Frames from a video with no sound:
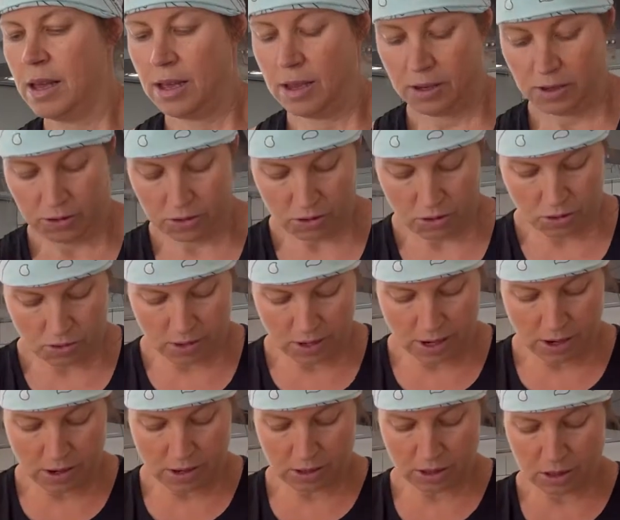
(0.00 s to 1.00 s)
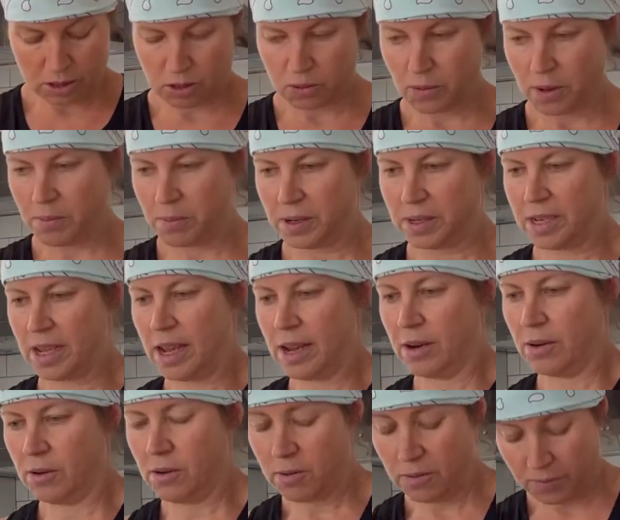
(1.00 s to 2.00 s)
So there's a sweet
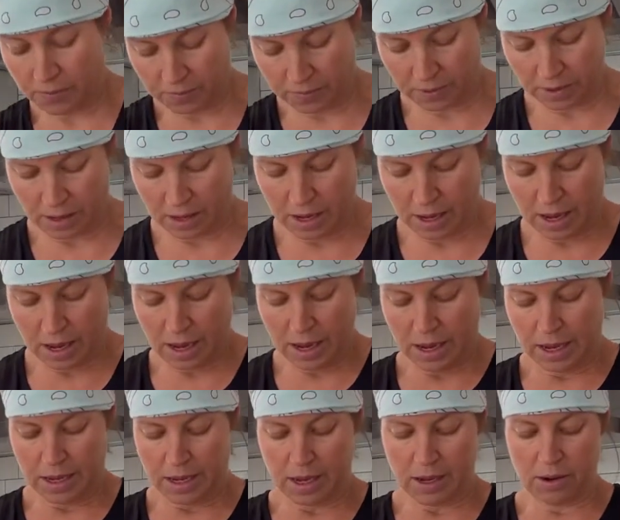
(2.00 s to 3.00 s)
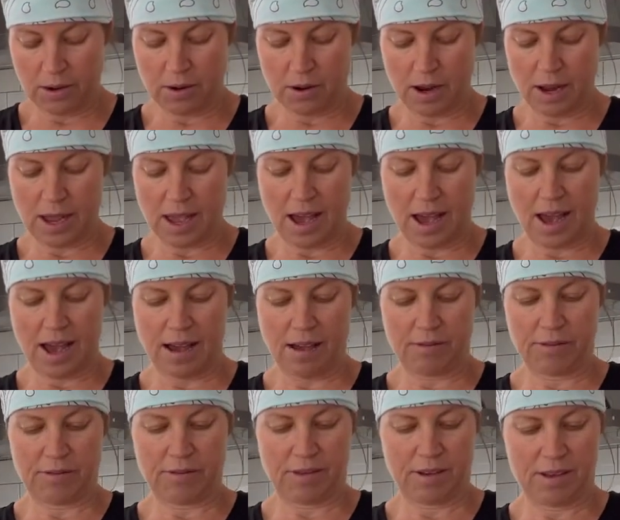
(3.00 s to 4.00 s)
potato. Here I
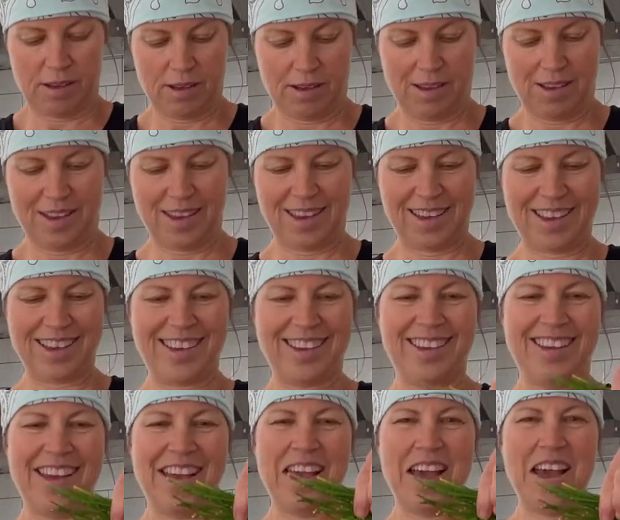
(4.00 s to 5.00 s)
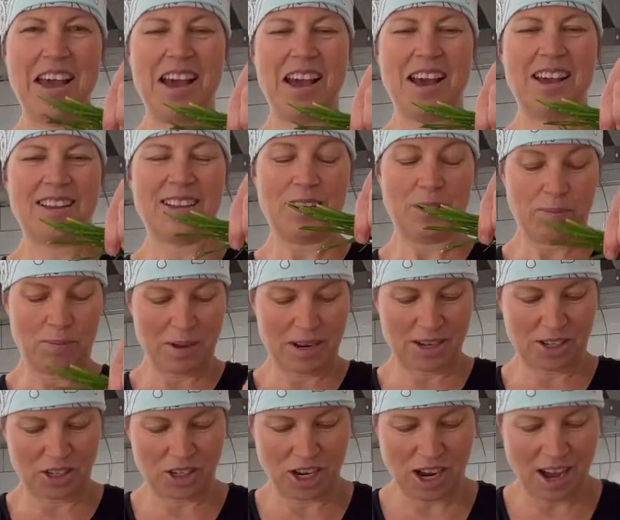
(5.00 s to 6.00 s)
have a little bit
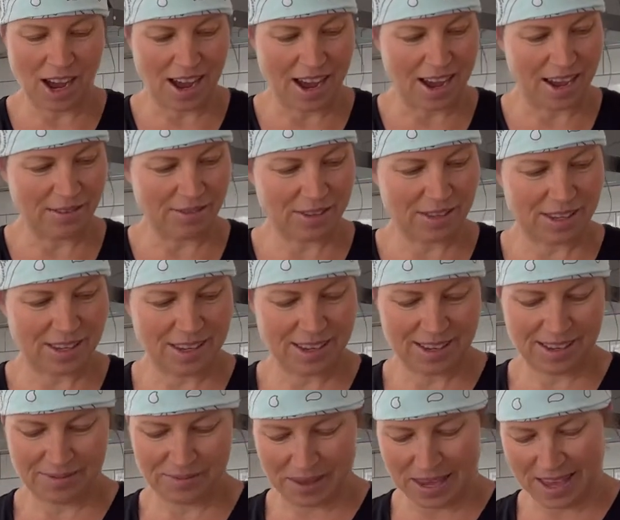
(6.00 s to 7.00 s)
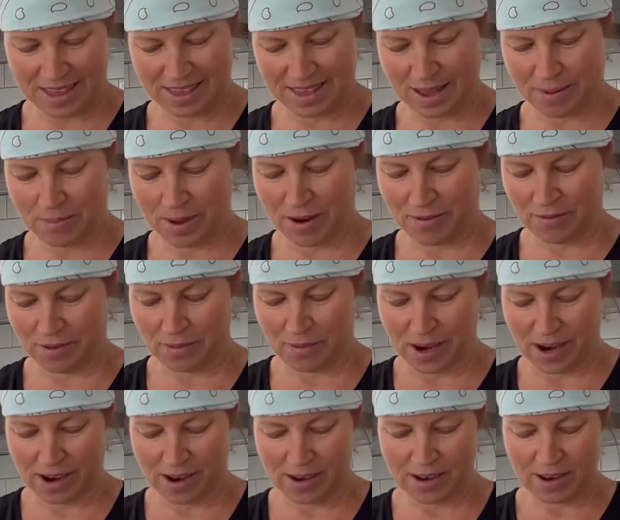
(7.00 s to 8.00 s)
of chives. I'm getting them
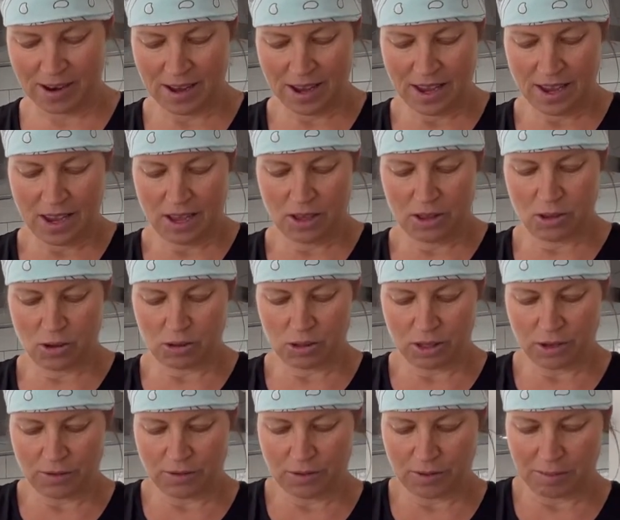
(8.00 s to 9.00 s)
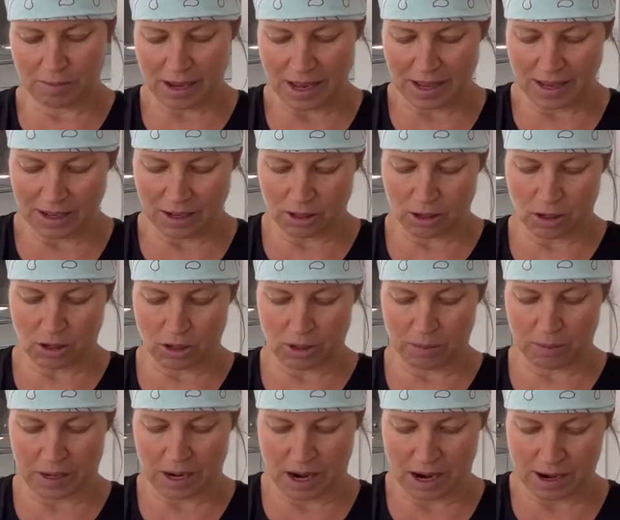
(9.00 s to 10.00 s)
everywhere. Those are from my little
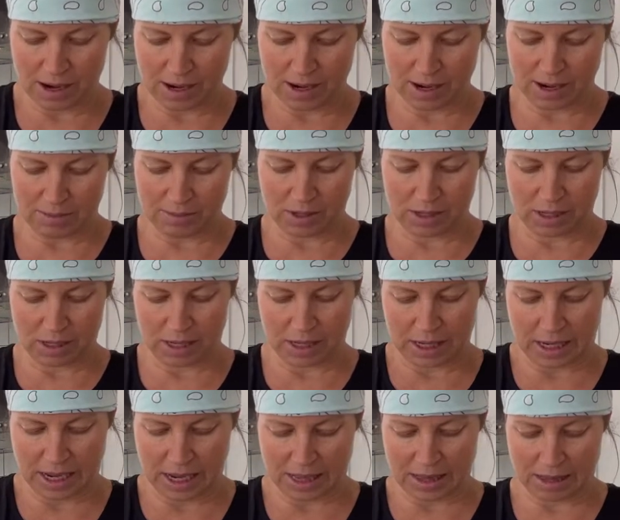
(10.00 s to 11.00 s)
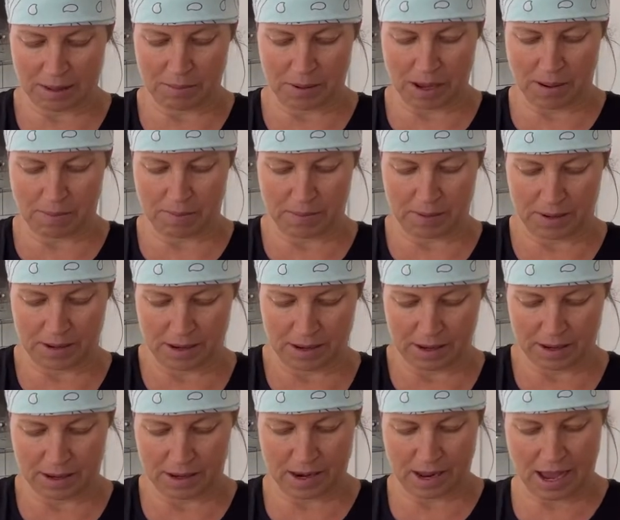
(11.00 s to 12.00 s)
herb garden. I'm just going to cut them up and
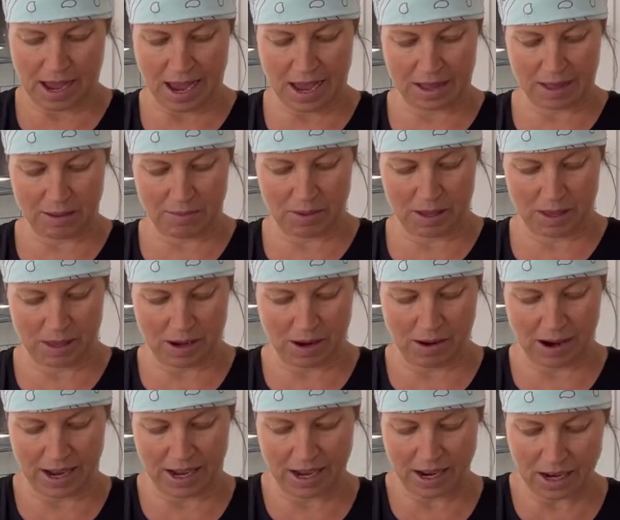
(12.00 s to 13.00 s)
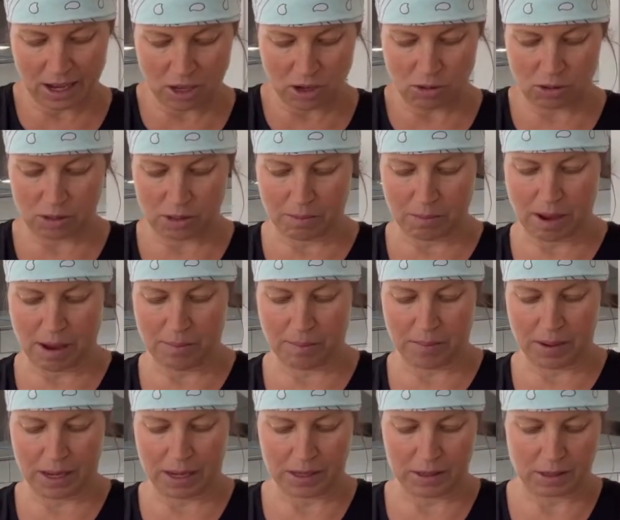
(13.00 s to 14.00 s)
add them in there. I got to use them up
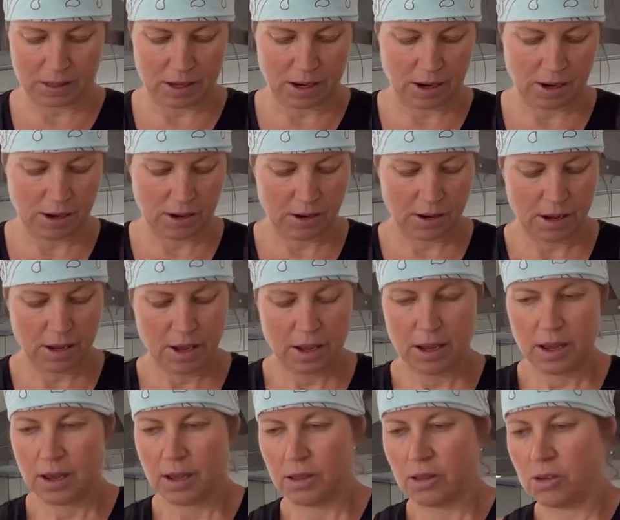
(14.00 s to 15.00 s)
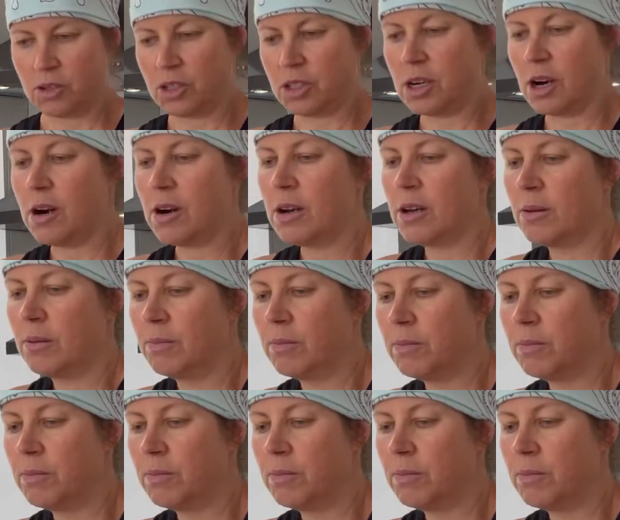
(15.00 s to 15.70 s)
because they're starting to